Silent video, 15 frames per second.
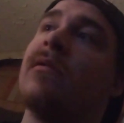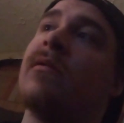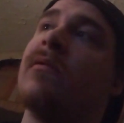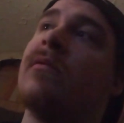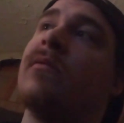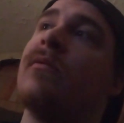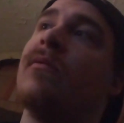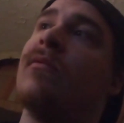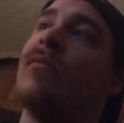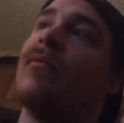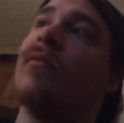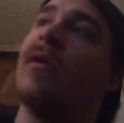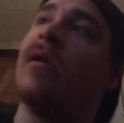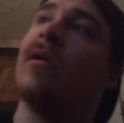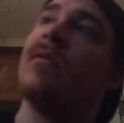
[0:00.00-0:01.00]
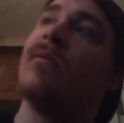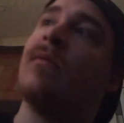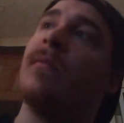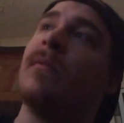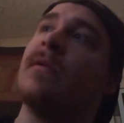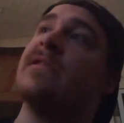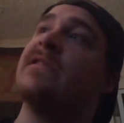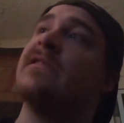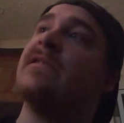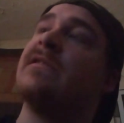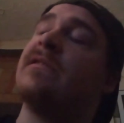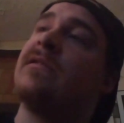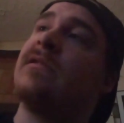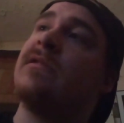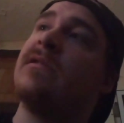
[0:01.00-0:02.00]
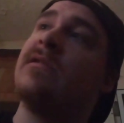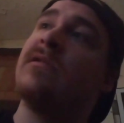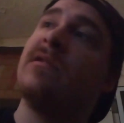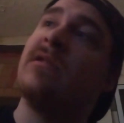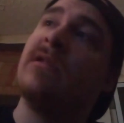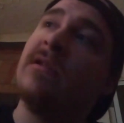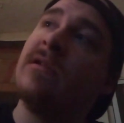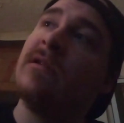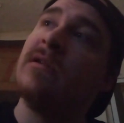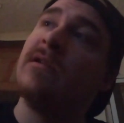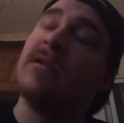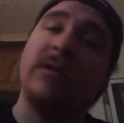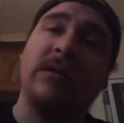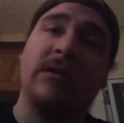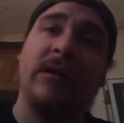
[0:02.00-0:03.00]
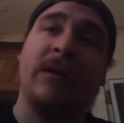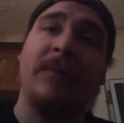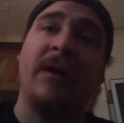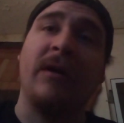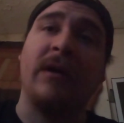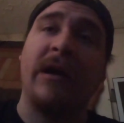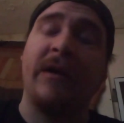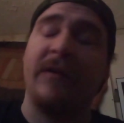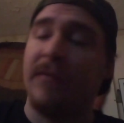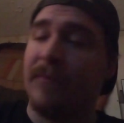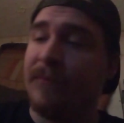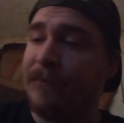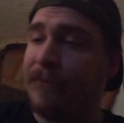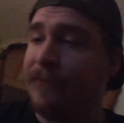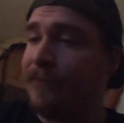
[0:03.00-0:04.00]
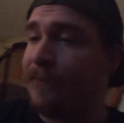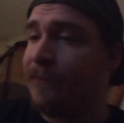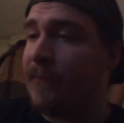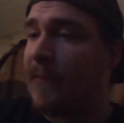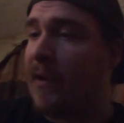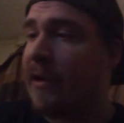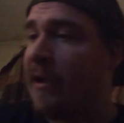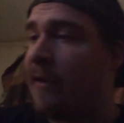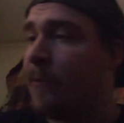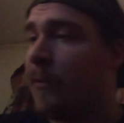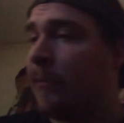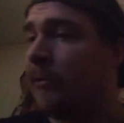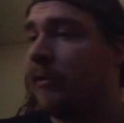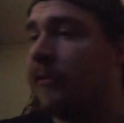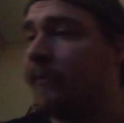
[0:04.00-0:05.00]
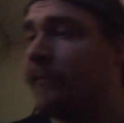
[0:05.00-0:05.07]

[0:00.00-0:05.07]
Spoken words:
Oh, what was it? Help me out, guys. I can't remember.